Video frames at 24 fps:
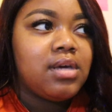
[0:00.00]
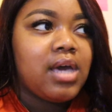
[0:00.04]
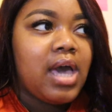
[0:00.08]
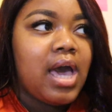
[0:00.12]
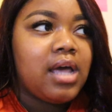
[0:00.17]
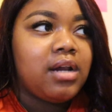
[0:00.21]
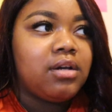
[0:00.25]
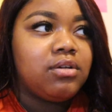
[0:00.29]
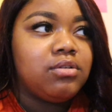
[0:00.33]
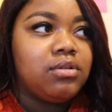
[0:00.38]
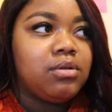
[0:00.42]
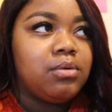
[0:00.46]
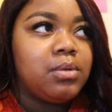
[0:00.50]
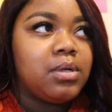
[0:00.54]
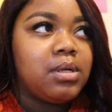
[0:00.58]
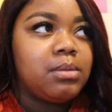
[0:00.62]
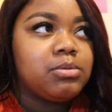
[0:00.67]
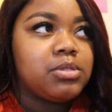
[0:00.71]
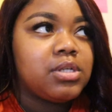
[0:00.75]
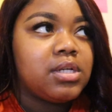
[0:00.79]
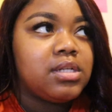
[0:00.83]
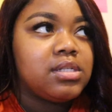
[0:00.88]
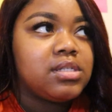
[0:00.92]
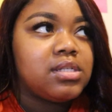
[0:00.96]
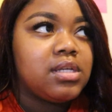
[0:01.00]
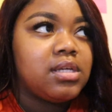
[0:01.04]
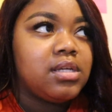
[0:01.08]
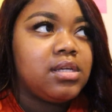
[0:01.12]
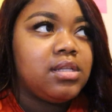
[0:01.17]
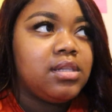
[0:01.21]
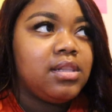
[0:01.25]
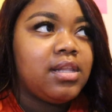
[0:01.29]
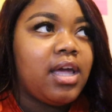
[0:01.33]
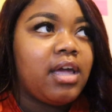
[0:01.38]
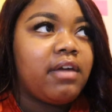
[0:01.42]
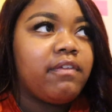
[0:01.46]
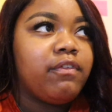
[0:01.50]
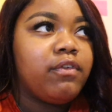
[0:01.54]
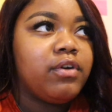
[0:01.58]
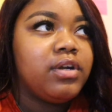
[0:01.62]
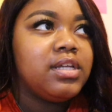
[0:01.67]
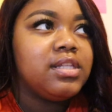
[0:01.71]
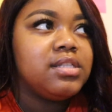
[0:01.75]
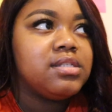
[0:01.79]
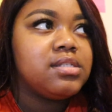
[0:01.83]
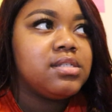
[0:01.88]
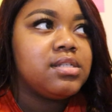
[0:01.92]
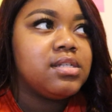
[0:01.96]
I don't know what I'm trying to say. Like for
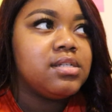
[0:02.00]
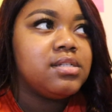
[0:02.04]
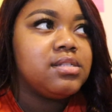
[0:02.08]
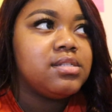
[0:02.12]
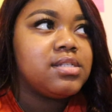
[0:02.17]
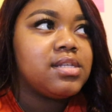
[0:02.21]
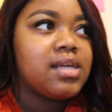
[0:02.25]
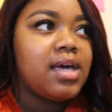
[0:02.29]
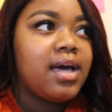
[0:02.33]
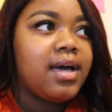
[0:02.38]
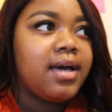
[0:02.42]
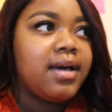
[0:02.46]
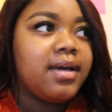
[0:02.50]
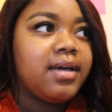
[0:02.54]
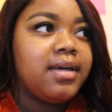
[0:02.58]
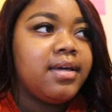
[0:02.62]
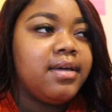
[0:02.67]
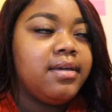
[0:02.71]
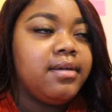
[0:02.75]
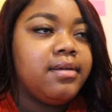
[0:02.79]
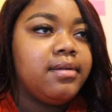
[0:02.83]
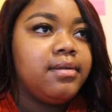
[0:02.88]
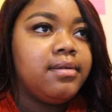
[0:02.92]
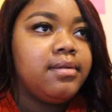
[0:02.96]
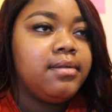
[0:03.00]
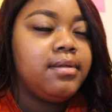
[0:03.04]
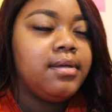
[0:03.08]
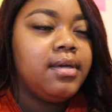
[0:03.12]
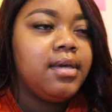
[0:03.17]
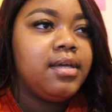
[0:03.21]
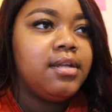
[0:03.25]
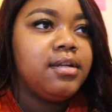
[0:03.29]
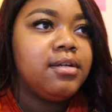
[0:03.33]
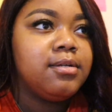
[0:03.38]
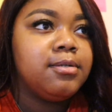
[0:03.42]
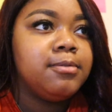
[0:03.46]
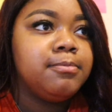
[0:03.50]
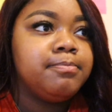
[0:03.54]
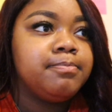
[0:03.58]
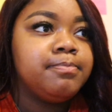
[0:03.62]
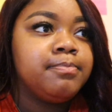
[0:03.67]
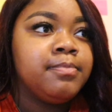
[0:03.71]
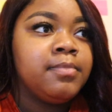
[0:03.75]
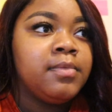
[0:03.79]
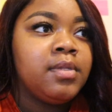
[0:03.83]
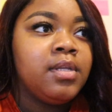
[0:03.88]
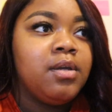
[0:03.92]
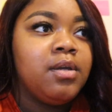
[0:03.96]
instance, I hit up
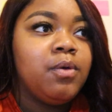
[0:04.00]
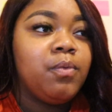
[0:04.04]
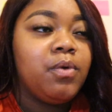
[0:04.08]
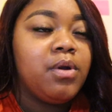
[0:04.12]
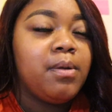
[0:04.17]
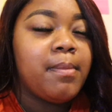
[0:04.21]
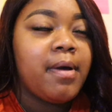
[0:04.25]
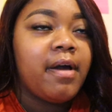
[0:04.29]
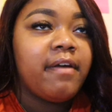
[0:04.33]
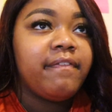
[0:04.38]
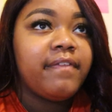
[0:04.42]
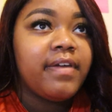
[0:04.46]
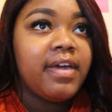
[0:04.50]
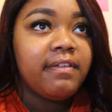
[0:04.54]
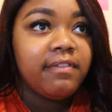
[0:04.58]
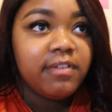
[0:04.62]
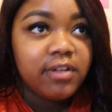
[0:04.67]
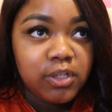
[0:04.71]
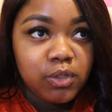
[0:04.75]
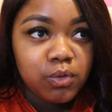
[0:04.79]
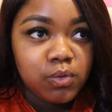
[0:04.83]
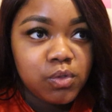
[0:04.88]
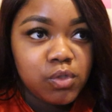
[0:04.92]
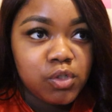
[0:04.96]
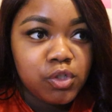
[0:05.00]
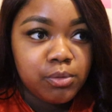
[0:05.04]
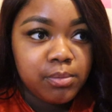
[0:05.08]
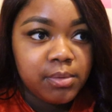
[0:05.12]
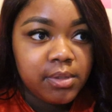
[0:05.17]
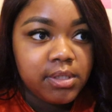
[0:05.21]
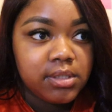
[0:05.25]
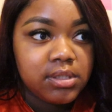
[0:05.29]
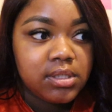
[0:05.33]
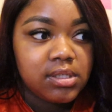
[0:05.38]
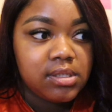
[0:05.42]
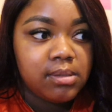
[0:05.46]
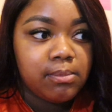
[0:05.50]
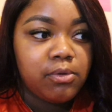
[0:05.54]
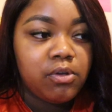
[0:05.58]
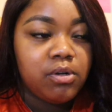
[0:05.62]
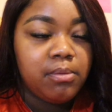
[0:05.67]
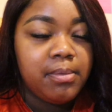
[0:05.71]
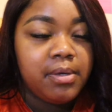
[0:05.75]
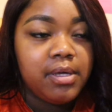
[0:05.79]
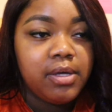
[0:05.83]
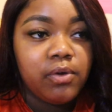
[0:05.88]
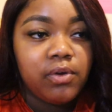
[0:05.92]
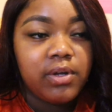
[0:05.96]
one of my favorite YouTubers because I'm going
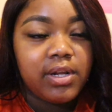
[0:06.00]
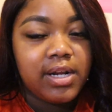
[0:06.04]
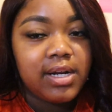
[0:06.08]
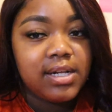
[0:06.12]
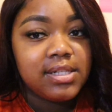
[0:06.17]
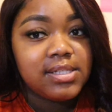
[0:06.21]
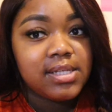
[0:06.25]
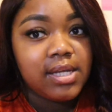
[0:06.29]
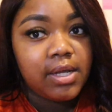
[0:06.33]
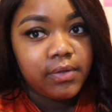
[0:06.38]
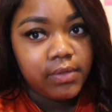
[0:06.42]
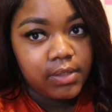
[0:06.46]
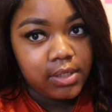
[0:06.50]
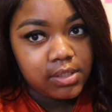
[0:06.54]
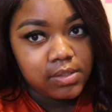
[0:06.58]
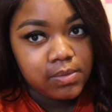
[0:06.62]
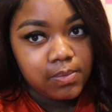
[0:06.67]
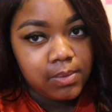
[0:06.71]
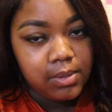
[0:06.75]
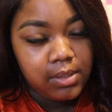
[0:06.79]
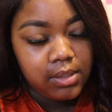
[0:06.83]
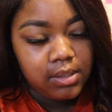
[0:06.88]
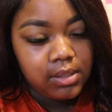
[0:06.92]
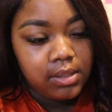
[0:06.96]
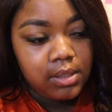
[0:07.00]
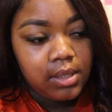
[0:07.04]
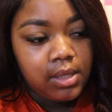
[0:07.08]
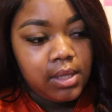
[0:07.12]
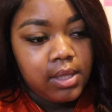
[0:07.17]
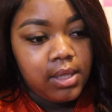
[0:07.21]
to be going out of town next week.